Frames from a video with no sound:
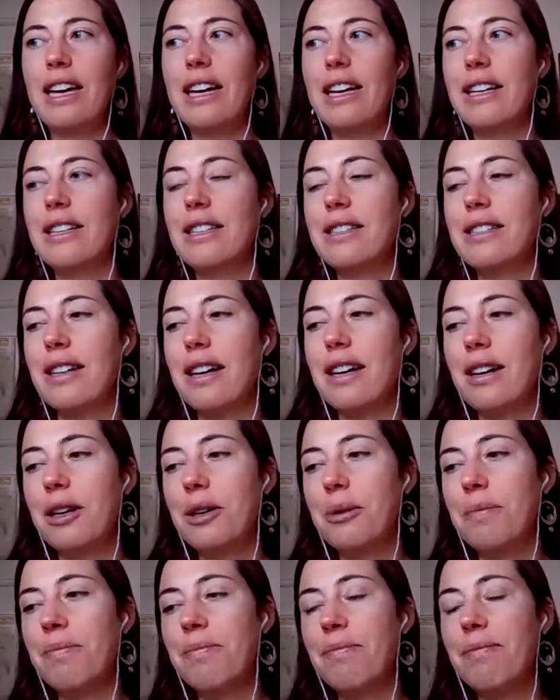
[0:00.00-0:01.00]
and
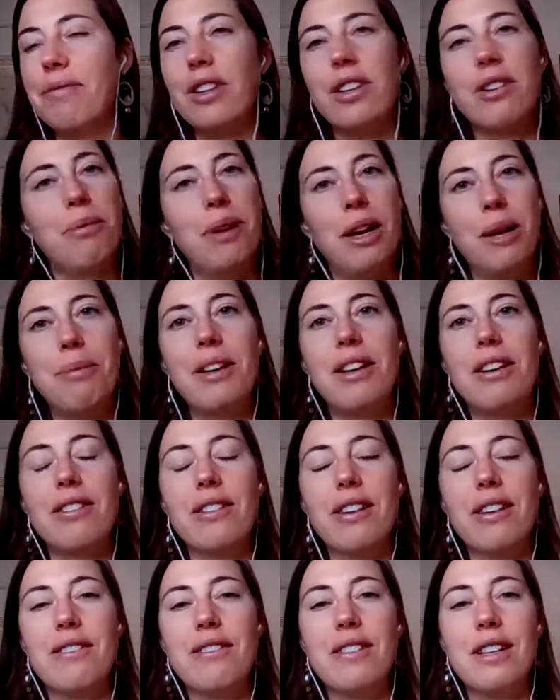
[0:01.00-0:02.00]
um, this might be
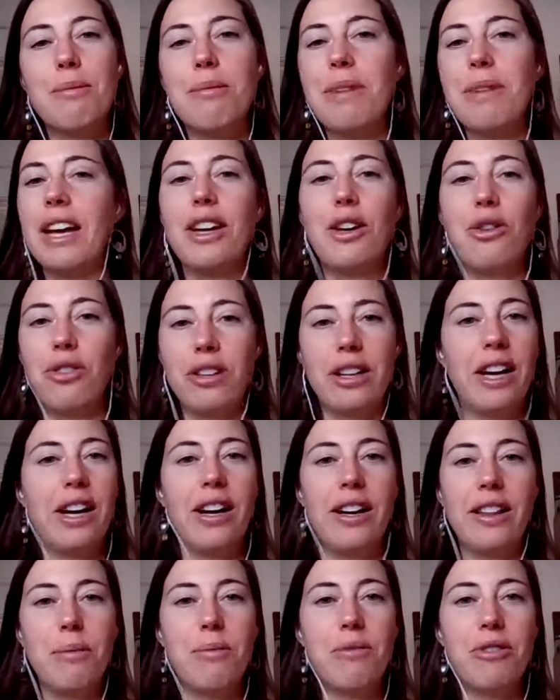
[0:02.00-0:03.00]
disgusting, but I usually
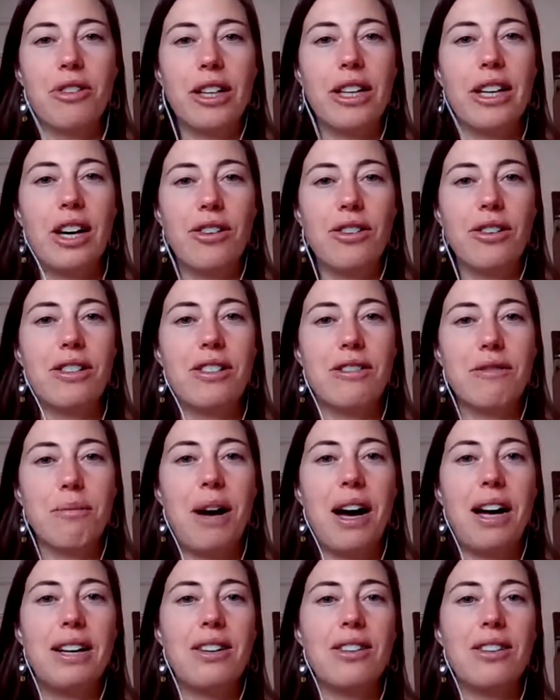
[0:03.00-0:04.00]
carry them for like hundreds of
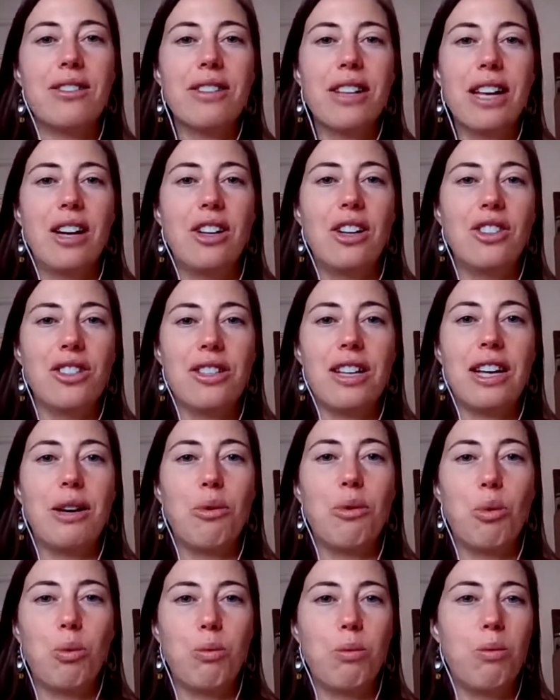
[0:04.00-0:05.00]
miles and I'll just
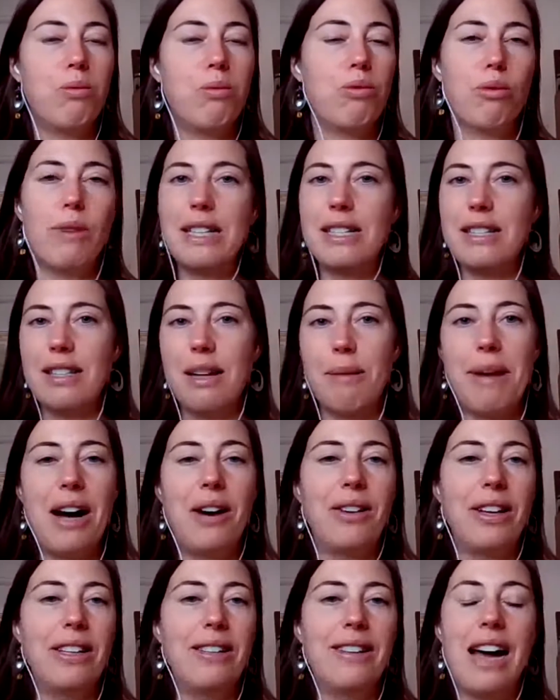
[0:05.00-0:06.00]
like rinse them
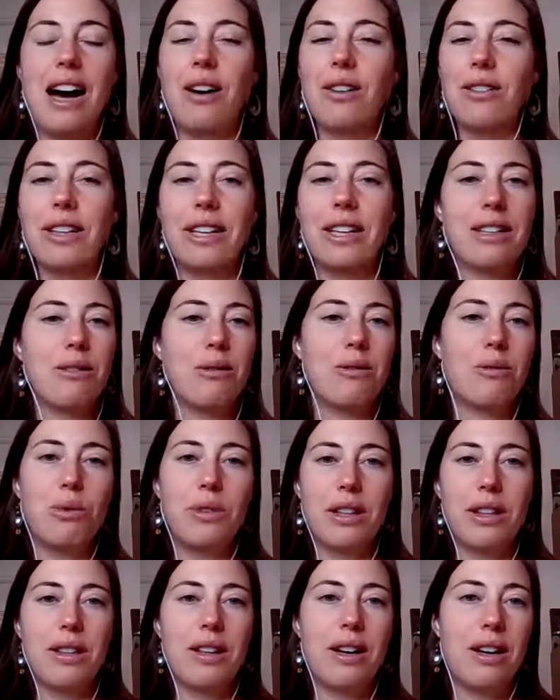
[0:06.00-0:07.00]
out in town, like
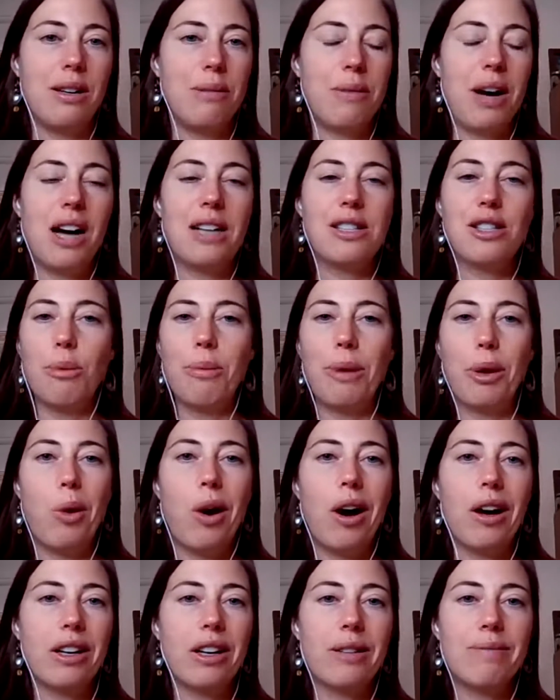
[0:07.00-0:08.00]
with um, hot soapy
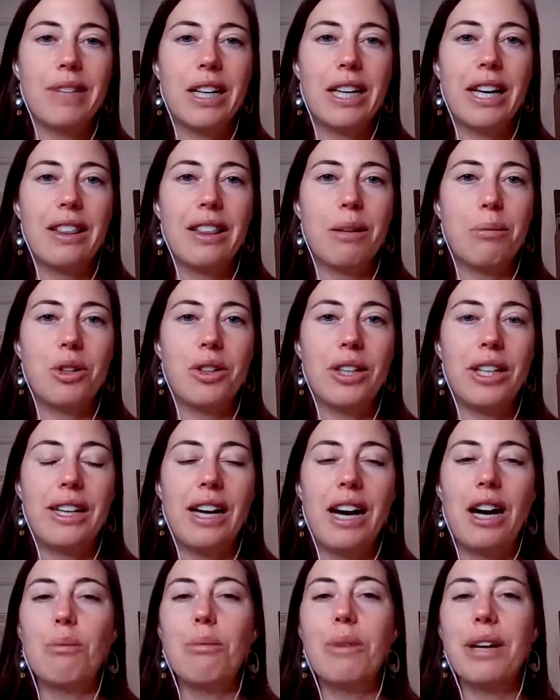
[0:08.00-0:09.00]
water and get them
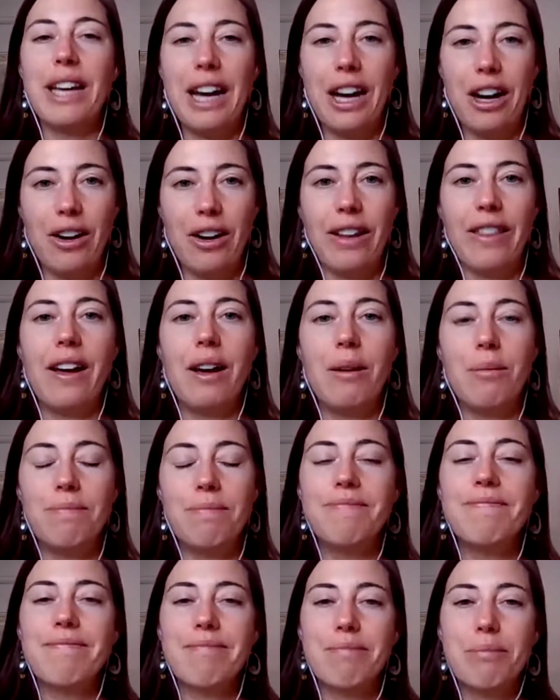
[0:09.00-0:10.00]
cleaned out, but carry
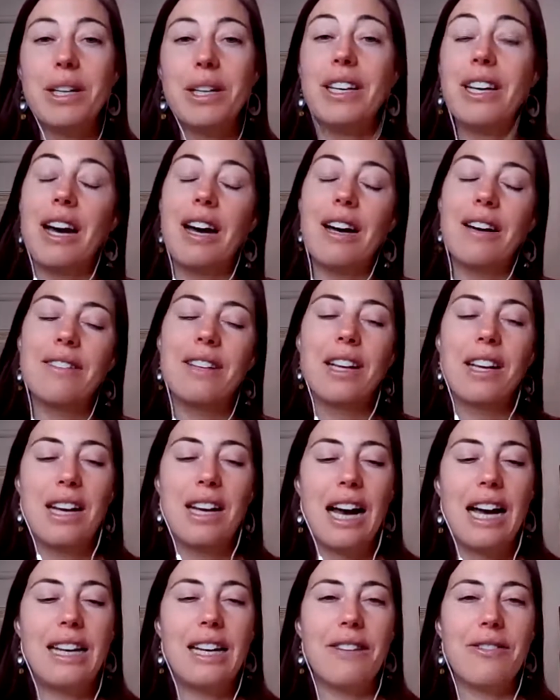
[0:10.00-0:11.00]
them. But yeah,
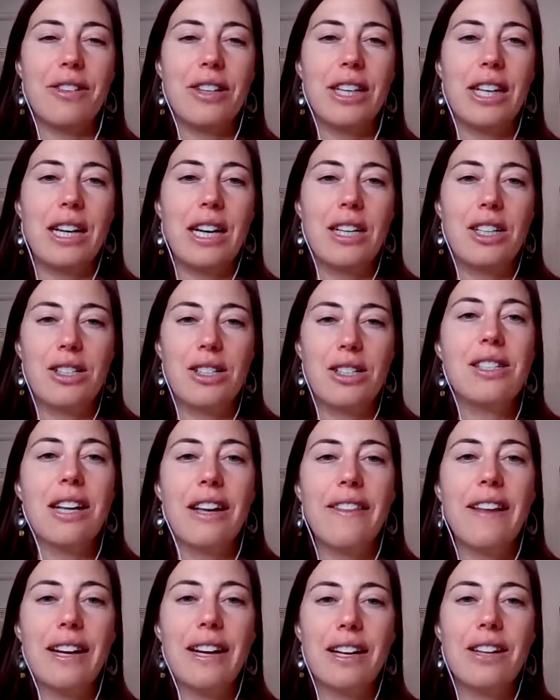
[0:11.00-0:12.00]
I definitely can
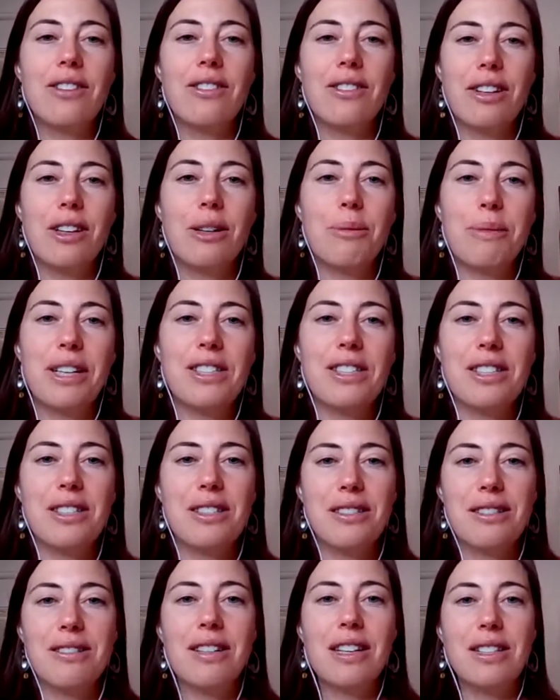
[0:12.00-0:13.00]
understand that concern because
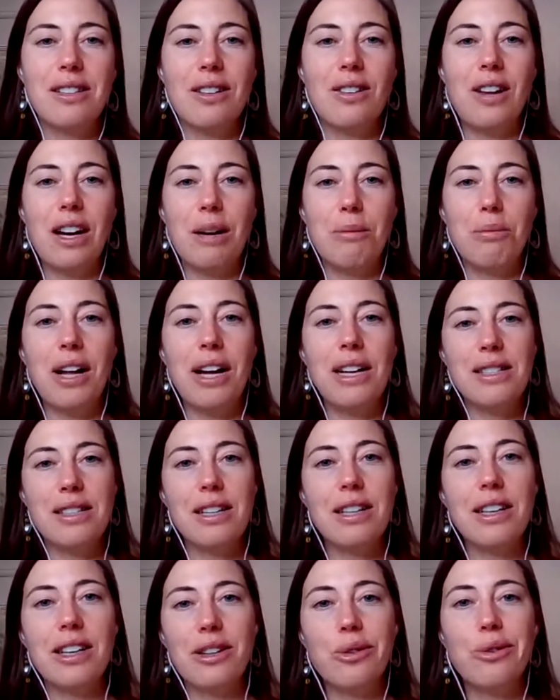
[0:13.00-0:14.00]
it's, it's a lot of
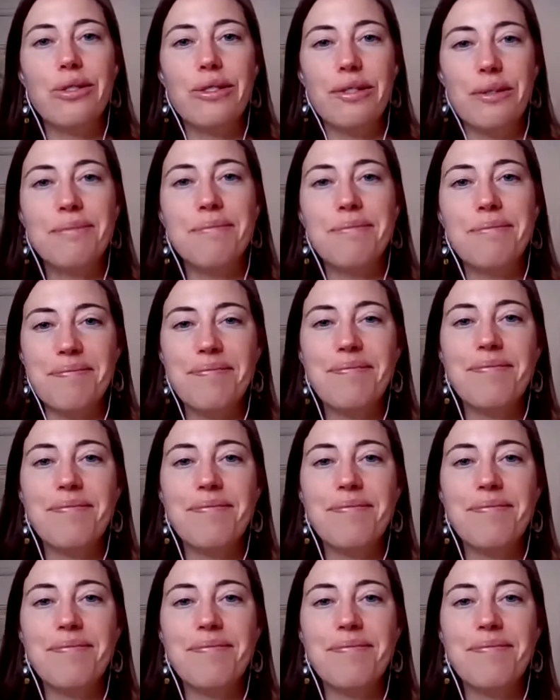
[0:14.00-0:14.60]
plastic use.